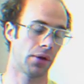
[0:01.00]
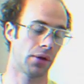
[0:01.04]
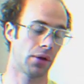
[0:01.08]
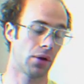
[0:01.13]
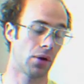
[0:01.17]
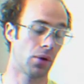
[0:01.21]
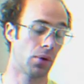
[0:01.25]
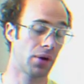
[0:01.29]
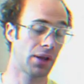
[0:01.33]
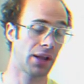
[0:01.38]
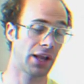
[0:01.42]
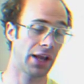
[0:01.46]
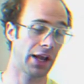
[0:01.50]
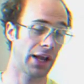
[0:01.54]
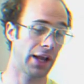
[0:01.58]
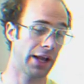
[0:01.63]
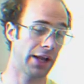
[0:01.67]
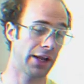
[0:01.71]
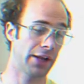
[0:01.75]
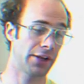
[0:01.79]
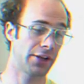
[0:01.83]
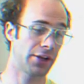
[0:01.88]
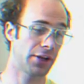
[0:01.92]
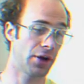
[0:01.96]

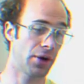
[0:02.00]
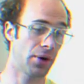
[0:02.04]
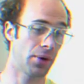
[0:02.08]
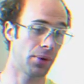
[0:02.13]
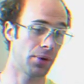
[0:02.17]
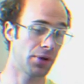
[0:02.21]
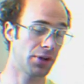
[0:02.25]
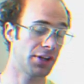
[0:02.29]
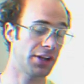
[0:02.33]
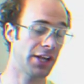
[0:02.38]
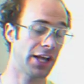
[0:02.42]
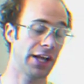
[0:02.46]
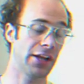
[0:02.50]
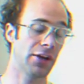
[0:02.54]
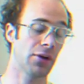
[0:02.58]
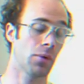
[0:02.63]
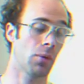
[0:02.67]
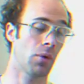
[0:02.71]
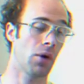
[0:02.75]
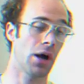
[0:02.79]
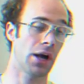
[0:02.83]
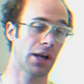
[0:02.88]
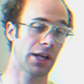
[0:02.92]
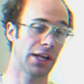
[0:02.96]
Okay, so say you're
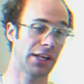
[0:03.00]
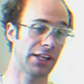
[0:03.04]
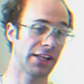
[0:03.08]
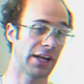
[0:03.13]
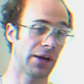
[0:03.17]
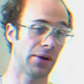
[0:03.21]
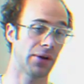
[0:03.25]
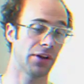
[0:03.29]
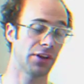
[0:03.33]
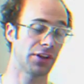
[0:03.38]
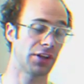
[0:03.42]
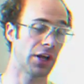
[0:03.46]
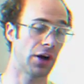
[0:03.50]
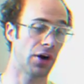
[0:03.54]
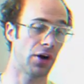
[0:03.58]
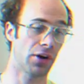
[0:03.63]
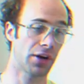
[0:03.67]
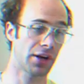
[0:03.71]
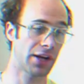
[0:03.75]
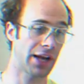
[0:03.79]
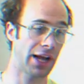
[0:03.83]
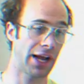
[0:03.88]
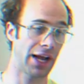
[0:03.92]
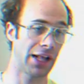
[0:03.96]
walking down a
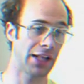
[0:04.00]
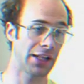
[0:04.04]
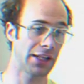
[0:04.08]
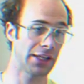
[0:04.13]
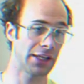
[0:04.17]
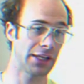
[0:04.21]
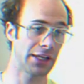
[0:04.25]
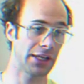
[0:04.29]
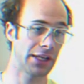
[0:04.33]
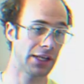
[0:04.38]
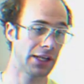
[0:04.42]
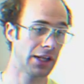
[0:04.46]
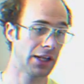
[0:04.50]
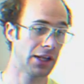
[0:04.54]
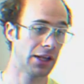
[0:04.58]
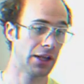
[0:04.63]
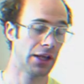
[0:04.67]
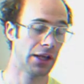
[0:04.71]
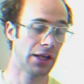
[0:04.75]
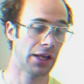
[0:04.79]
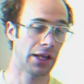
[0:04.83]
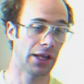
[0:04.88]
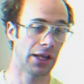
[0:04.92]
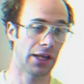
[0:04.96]
dark alley
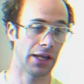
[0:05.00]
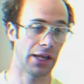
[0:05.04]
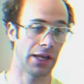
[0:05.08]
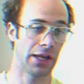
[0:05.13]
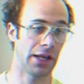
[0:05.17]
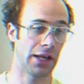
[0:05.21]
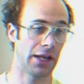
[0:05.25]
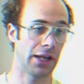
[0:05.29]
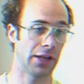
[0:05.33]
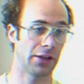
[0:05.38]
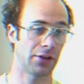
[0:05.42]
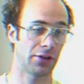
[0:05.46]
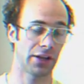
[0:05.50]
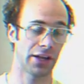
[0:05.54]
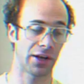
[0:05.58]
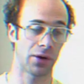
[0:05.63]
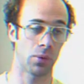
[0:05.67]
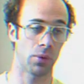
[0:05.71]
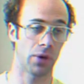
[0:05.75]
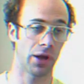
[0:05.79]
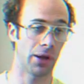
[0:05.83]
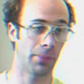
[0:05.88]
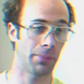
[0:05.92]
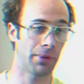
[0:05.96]
and it's like
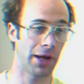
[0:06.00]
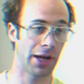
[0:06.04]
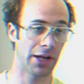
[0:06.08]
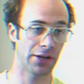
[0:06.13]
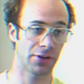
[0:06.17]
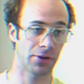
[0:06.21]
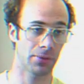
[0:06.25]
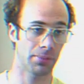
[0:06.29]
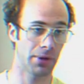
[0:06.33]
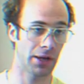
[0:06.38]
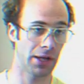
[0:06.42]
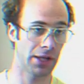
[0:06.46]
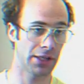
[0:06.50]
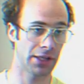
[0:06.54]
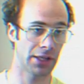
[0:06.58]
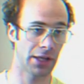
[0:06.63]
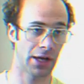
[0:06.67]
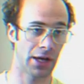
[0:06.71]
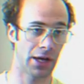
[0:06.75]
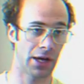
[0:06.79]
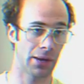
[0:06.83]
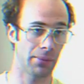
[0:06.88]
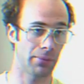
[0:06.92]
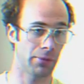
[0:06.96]
way past your
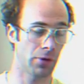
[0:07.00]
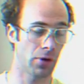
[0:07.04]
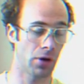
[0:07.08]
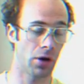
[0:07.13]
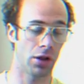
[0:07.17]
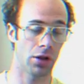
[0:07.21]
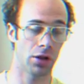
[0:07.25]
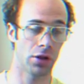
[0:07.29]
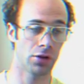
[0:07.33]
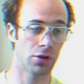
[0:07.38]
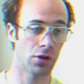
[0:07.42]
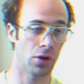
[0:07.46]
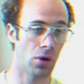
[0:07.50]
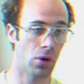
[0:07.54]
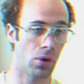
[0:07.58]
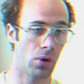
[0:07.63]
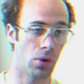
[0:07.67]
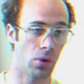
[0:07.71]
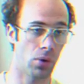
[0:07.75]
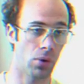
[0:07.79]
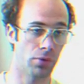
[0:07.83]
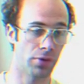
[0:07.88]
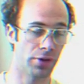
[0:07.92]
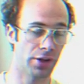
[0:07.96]
bedtime, you're all
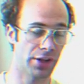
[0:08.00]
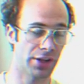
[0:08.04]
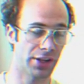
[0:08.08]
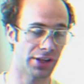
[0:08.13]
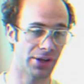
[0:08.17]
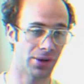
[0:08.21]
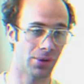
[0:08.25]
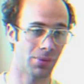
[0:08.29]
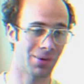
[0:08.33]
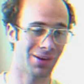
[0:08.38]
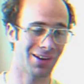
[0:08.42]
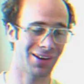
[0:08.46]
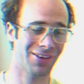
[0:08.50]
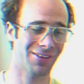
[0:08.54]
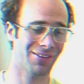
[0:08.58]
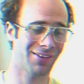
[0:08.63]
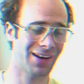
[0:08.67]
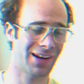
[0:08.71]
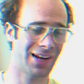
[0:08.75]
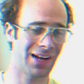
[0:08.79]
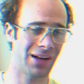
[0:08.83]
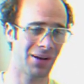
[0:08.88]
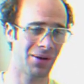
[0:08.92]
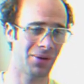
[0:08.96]
alone, there's nobody
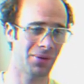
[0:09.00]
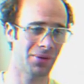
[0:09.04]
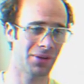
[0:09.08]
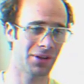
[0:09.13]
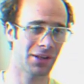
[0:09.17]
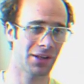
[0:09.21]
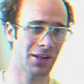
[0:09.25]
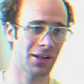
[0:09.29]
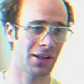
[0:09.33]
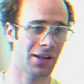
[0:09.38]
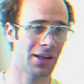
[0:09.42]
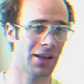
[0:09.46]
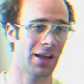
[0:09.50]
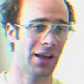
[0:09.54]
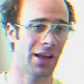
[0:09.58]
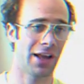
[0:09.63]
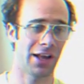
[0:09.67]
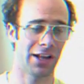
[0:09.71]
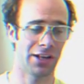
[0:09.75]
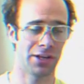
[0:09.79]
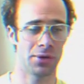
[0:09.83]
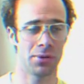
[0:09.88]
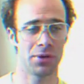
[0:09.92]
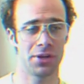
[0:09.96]
around,
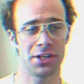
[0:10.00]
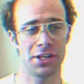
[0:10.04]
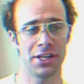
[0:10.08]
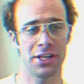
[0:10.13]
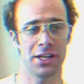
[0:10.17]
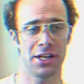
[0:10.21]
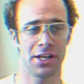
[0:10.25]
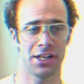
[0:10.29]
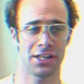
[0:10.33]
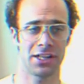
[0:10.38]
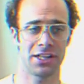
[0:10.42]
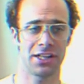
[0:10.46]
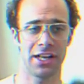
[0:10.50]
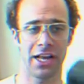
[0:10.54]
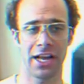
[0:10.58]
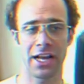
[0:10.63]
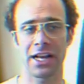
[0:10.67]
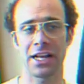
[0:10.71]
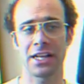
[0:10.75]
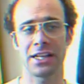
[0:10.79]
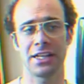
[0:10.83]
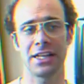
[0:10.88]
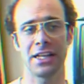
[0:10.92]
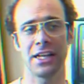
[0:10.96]
and you see a
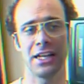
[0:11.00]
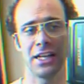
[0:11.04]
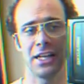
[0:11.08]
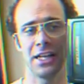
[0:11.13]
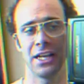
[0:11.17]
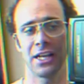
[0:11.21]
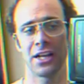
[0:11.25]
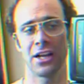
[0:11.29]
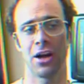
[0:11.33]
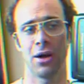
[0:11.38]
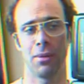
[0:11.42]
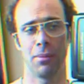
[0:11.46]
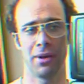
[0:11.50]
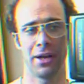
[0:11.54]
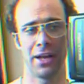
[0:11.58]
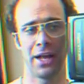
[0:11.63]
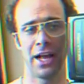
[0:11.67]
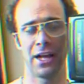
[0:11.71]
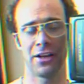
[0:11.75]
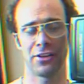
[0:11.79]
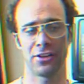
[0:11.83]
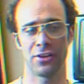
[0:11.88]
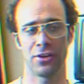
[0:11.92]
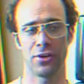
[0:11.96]
Sega CD coming
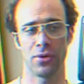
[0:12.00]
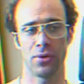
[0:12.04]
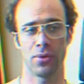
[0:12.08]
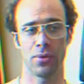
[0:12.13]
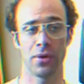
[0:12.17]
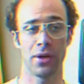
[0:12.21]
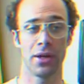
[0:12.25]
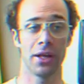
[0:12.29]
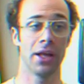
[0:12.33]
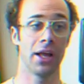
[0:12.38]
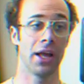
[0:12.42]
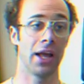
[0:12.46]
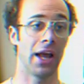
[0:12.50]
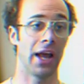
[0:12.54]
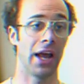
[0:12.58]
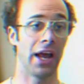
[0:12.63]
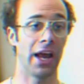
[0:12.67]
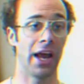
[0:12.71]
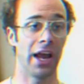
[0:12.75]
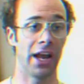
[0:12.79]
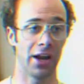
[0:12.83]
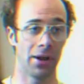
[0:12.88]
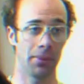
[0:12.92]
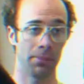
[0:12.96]
at you
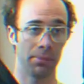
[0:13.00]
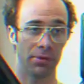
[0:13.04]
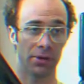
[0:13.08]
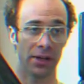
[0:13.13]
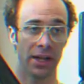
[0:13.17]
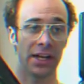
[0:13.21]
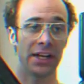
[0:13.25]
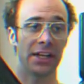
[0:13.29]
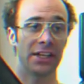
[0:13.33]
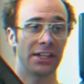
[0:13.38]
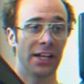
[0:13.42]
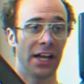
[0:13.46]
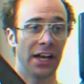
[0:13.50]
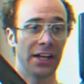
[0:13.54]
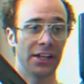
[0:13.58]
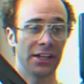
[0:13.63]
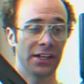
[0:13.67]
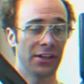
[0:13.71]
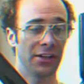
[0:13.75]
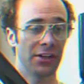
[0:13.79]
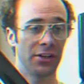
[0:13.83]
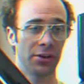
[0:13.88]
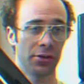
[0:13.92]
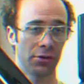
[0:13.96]
and a
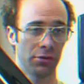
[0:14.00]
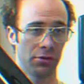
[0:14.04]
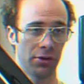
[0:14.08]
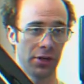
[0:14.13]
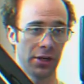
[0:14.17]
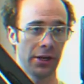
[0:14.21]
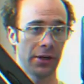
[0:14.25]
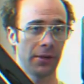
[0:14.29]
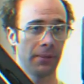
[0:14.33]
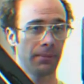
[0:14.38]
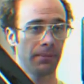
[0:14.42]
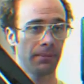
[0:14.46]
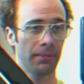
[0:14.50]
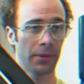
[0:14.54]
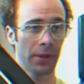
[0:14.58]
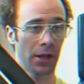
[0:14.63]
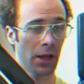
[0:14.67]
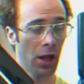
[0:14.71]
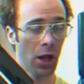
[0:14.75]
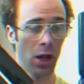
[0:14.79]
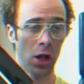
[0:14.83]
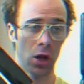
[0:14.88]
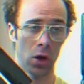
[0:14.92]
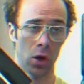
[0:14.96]
PlayStation 3.
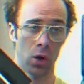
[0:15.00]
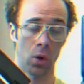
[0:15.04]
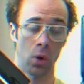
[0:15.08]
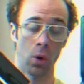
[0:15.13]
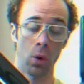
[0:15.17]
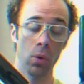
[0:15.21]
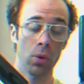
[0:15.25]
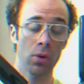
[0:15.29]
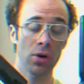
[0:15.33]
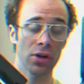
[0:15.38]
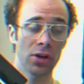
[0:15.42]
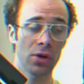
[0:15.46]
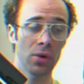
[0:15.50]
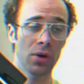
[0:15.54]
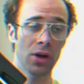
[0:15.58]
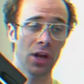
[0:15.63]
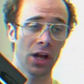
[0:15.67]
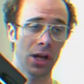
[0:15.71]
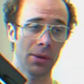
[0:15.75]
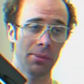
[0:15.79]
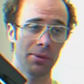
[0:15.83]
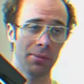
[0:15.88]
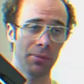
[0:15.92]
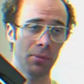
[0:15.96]
Who are you
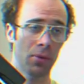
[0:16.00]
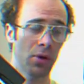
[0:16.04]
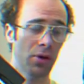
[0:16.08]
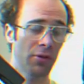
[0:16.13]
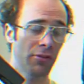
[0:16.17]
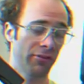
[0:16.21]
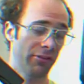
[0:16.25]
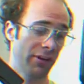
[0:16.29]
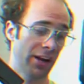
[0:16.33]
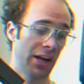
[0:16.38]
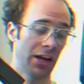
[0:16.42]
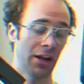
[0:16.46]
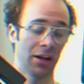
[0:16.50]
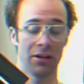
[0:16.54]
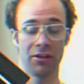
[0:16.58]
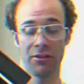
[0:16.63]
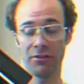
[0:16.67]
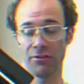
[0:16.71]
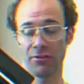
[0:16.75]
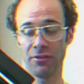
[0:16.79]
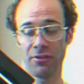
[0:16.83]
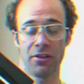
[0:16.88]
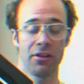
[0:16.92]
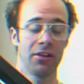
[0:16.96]
gonna be more afraid of?